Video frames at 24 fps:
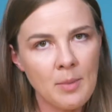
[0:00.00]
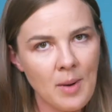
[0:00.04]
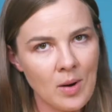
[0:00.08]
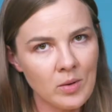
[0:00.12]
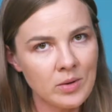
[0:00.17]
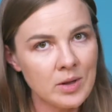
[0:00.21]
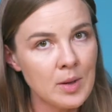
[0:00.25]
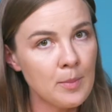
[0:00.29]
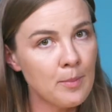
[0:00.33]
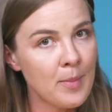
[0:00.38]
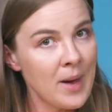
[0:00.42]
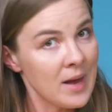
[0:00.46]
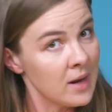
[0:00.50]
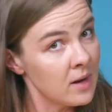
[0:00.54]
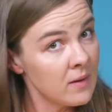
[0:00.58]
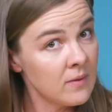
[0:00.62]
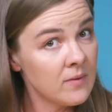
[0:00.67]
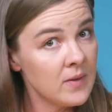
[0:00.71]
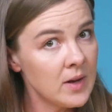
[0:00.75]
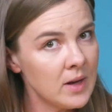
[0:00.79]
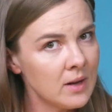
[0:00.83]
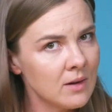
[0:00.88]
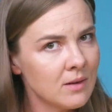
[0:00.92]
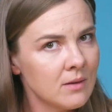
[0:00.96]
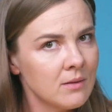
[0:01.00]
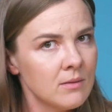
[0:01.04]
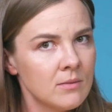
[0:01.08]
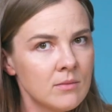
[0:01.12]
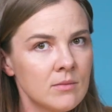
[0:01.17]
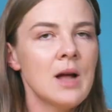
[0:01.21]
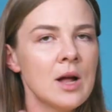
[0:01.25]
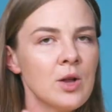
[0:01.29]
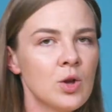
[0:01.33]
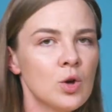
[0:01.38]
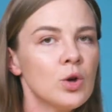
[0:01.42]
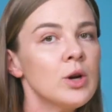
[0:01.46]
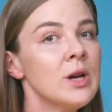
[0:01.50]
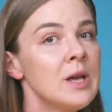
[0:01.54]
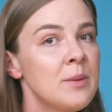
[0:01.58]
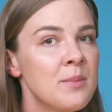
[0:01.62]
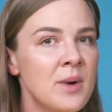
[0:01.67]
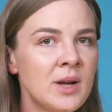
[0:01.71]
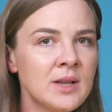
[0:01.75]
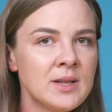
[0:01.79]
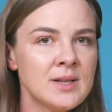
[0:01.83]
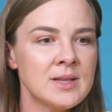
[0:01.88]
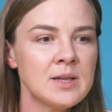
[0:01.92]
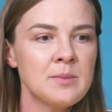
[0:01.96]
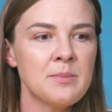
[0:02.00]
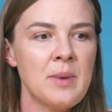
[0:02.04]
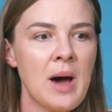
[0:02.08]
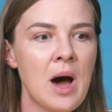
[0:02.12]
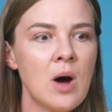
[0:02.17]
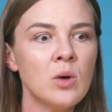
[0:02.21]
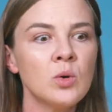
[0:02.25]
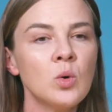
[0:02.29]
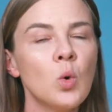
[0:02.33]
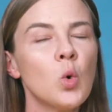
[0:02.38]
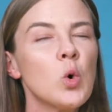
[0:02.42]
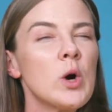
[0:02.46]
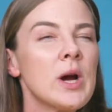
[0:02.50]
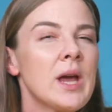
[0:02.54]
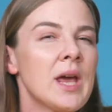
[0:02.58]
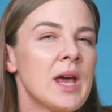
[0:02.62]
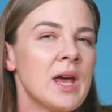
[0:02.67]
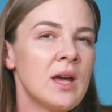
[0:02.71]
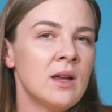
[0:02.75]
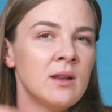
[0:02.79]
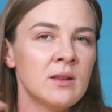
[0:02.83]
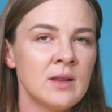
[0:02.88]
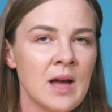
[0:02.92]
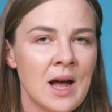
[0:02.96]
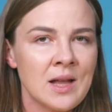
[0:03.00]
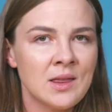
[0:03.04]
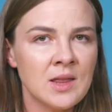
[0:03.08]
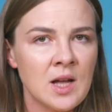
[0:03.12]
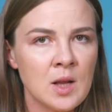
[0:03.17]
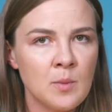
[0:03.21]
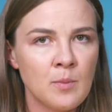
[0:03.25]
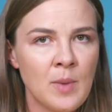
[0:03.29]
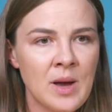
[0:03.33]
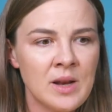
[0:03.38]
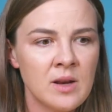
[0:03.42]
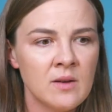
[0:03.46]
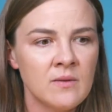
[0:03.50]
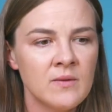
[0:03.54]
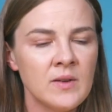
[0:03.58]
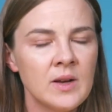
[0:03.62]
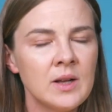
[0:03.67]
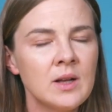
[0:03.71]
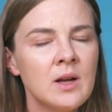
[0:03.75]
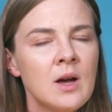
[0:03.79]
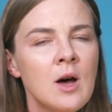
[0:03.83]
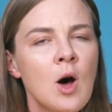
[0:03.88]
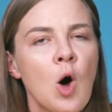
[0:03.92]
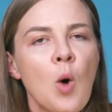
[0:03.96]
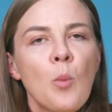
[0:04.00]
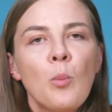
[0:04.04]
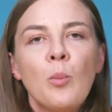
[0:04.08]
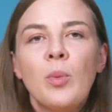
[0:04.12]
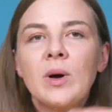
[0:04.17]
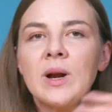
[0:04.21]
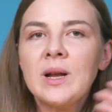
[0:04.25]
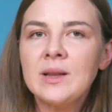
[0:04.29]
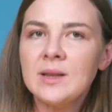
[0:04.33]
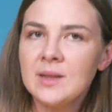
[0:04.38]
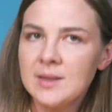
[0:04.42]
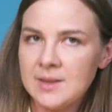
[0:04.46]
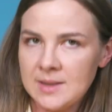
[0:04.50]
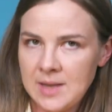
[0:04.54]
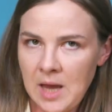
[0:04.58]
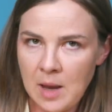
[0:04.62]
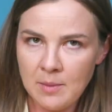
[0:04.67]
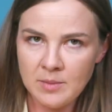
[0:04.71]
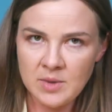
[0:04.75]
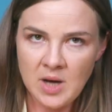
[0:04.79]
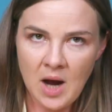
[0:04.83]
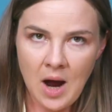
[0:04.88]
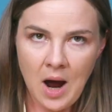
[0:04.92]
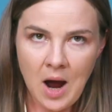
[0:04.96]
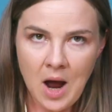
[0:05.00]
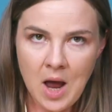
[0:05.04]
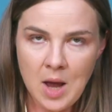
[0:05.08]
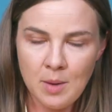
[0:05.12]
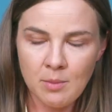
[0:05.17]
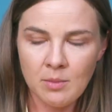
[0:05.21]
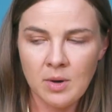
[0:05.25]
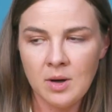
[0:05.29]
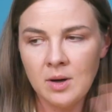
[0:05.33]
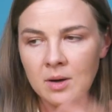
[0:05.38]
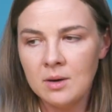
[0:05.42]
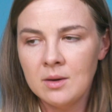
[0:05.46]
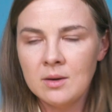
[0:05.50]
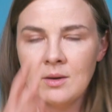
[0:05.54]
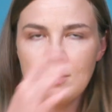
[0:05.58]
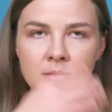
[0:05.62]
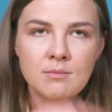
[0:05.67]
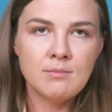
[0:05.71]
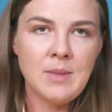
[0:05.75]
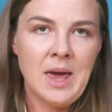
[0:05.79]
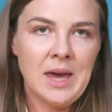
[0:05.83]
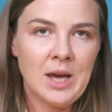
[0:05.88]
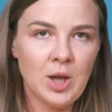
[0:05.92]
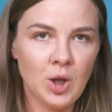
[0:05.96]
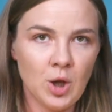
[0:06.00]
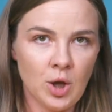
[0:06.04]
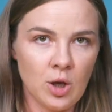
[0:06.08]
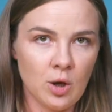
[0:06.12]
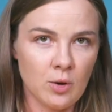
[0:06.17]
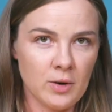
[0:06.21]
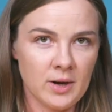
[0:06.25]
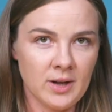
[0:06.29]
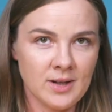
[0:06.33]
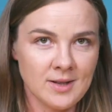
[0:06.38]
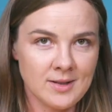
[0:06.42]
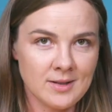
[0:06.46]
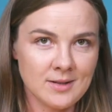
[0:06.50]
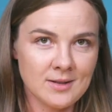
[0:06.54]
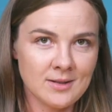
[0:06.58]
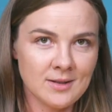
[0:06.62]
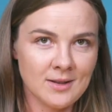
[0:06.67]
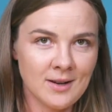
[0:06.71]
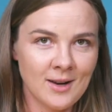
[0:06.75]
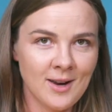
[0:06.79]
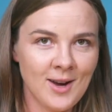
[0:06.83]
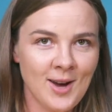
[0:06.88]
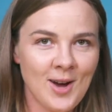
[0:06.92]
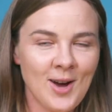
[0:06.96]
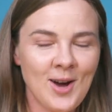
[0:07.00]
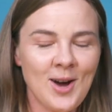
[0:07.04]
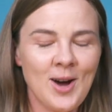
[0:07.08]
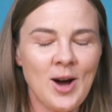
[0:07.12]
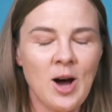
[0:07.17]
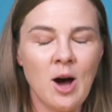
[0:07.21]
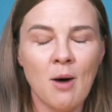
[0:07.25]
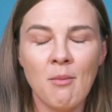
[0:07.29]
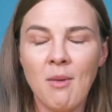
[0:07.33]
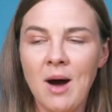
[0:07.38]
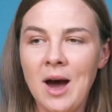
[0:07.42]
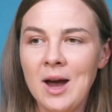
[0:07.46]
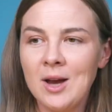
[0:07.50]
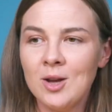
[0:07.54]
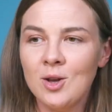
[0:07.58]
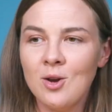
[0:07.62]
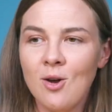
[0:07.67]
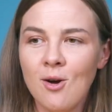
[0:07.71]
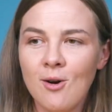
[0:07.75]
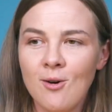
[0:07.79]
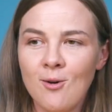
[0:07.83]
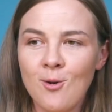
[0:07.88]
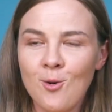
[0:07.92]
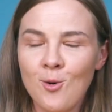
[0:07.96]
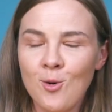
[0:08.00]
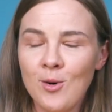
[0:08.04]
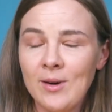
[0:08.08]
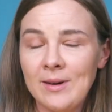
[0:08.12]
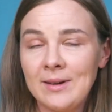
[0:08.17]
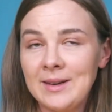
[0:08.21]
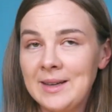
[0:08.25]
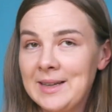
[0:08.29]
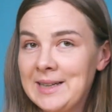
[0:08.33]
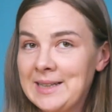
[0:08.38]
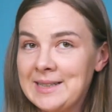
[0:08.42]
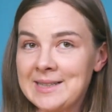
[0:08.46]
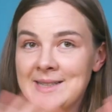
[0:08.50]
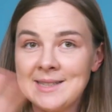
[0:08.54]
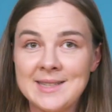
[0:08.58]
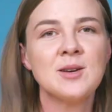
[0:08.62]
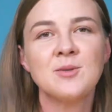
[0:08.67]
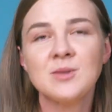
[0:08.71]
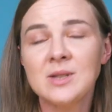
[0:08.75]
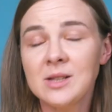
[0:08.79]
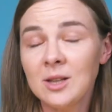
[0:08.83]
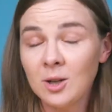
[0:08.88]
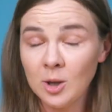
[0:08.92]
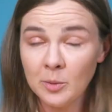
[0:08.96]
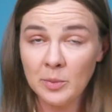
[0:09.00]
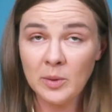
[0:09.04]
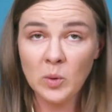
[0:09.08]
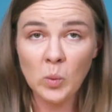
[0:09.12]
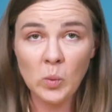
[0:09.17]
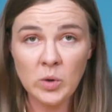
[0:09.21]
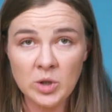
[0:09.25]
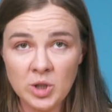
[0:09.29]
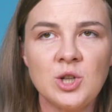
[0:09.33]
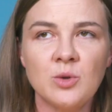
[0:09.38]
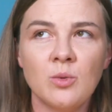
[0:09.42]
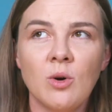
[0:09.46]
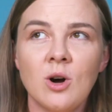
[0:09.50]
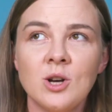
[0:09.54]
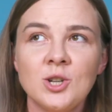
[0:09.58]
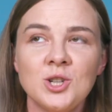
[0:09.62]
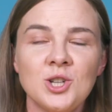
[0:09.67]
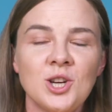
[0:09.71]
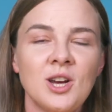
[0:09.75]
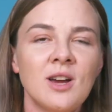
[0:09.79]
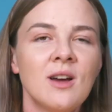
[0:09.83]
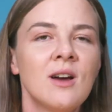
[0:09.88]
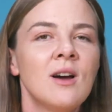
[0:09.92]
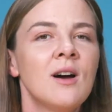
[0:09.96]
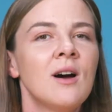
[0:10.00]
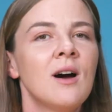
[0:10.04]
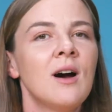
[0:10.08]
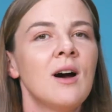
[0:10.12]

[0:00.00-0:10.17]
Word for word: about the benefit that your email is about or hint at that benefit, but at the same time, make it curious. I know it sounds a little bit wishy-washy,